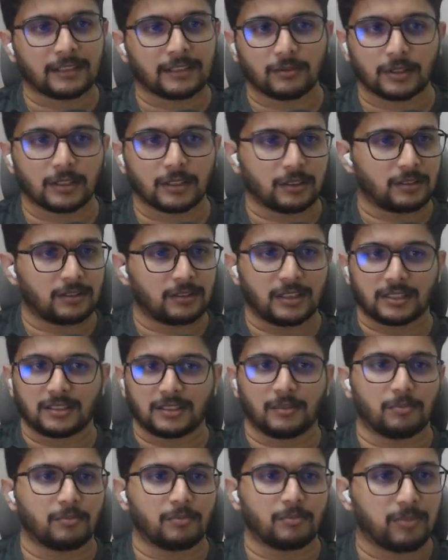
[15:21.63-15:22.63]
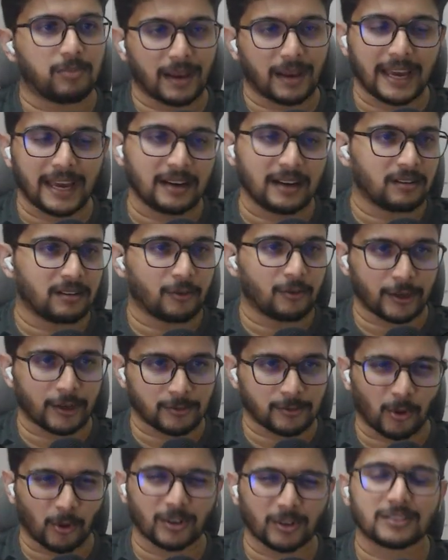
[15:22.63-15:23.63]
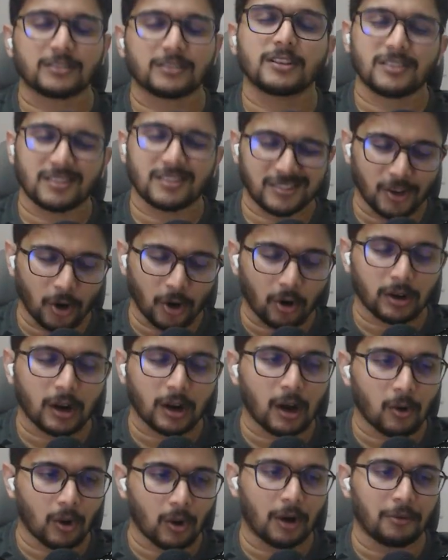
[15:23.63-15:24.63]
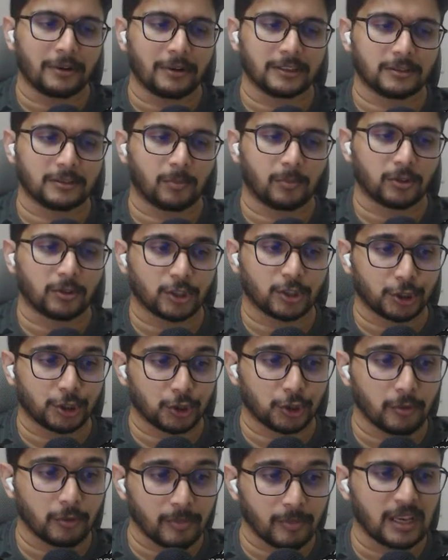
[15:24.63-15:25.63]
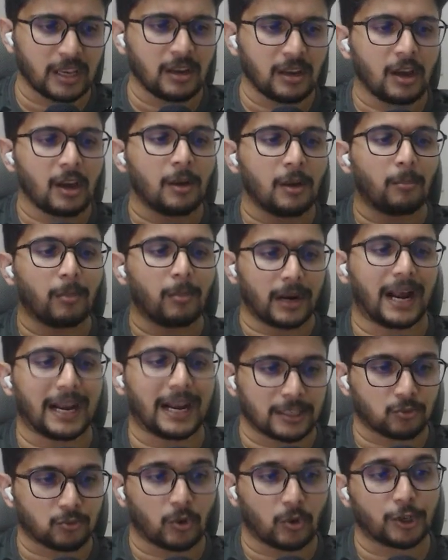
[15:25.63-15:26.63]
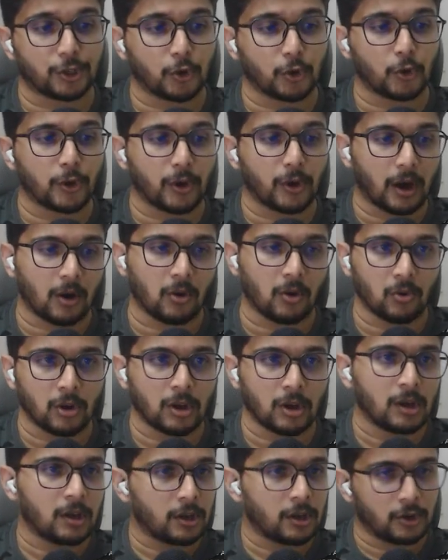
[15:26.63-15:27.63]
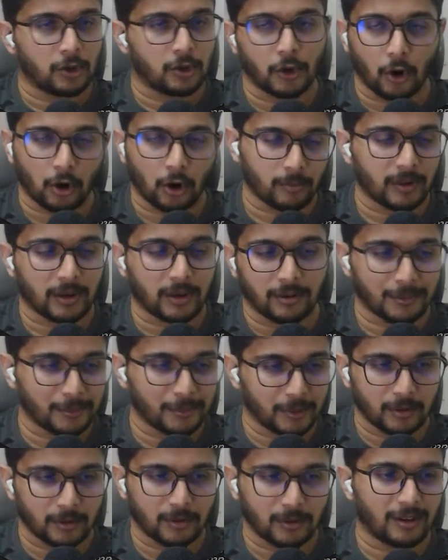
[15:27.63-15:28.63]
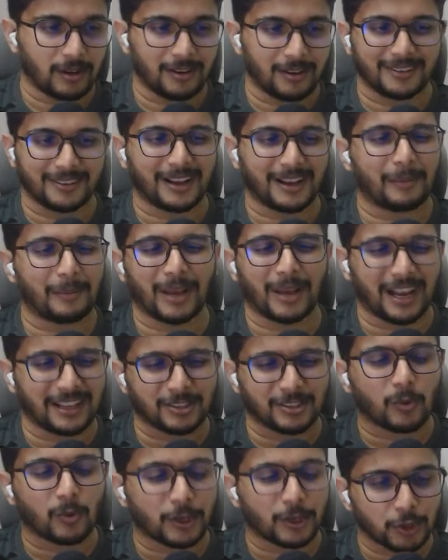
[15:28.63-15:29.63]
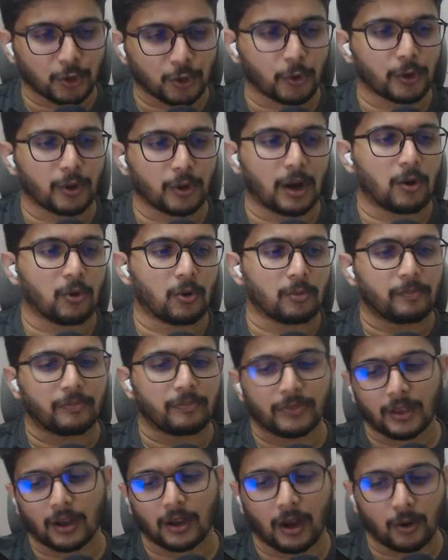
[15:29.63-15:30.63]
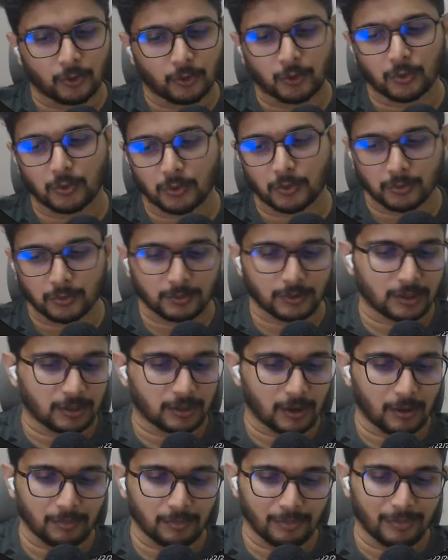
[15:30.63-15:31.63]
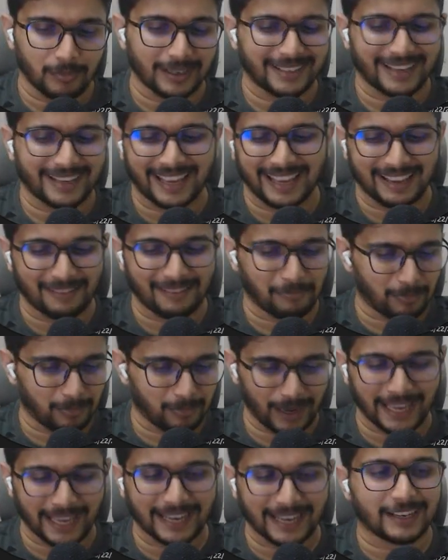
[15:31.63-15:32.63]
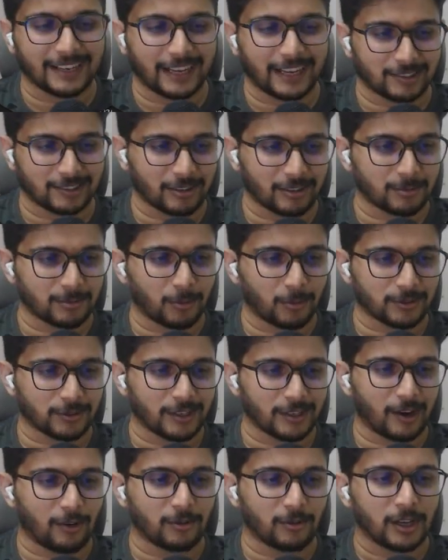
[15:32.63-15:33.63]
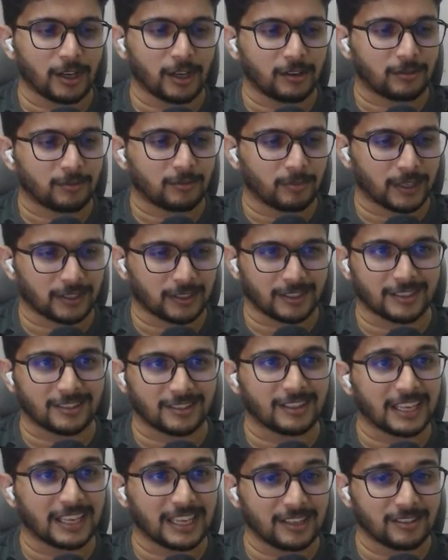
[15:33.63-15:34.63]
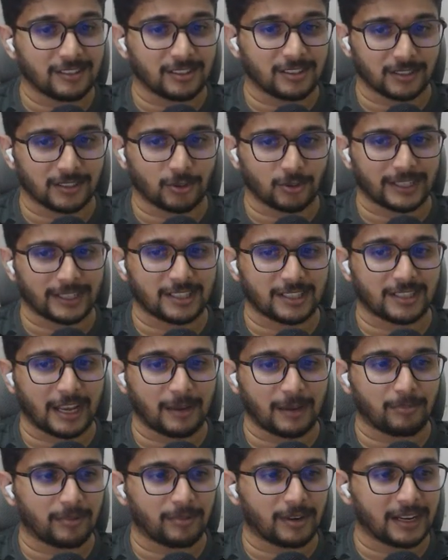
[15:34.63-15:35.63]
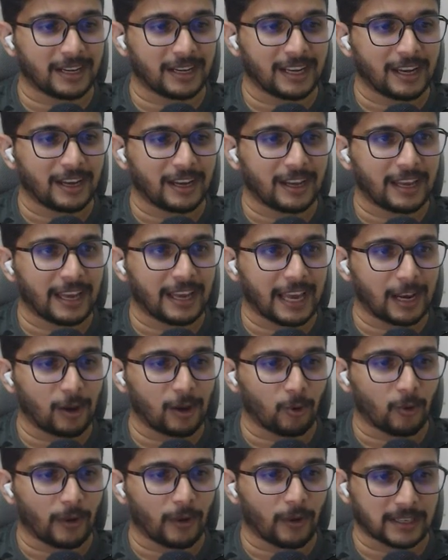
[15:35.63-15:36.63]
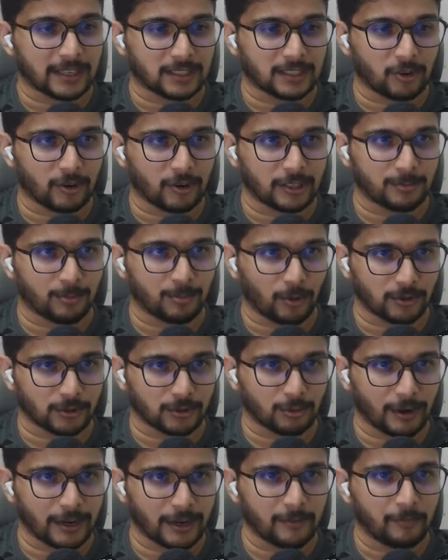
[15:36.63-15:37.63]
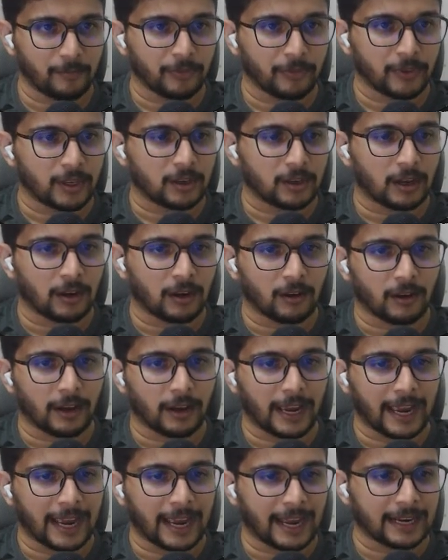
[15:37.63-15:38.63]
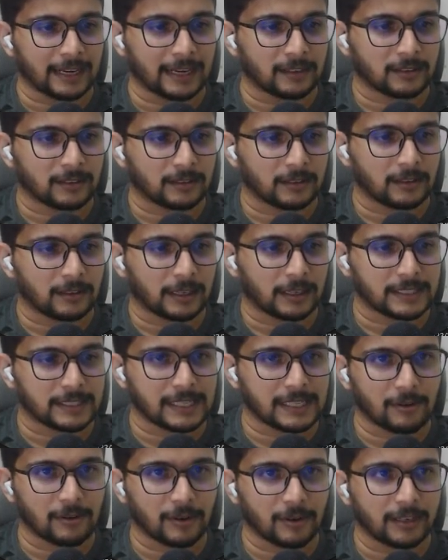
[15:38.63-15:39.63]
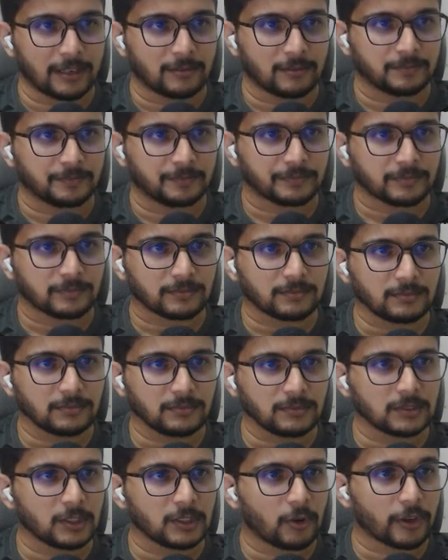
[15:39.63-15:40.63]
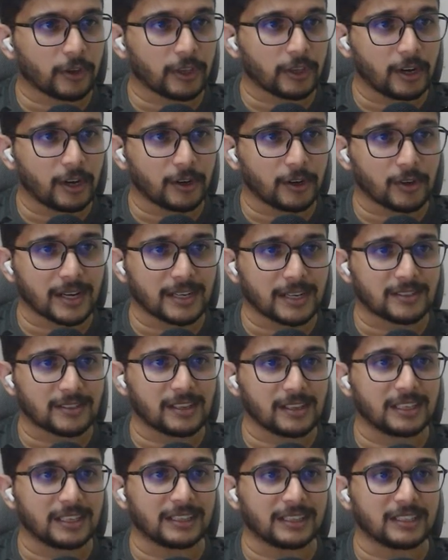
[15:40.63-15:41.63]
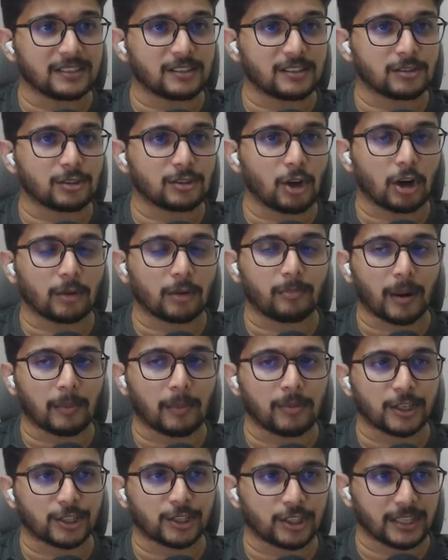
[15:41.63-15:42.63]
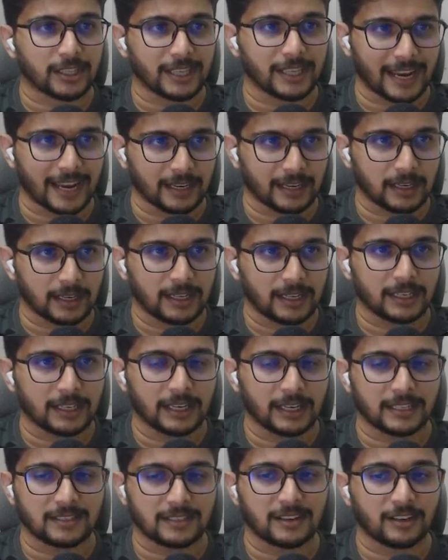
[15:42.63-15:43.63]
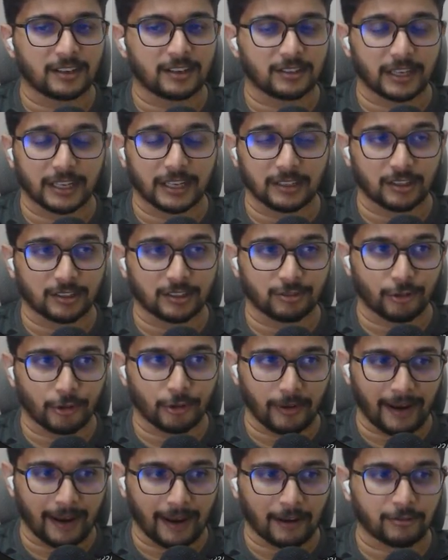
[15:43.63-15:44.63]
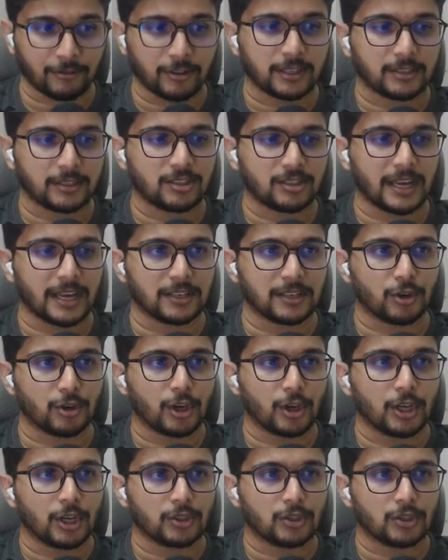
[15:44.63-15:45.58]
I, it's just a plain response. This is not how our responses should be, but I just want to show you how normal uh, I mean, I just want to show you how how to uh, build a plain text response now because it's the easiest. So I just typed in hello as our response, right? Uh, and I saved it. Now uh, here you can see this is not published yet. It's in the, in the draft stage.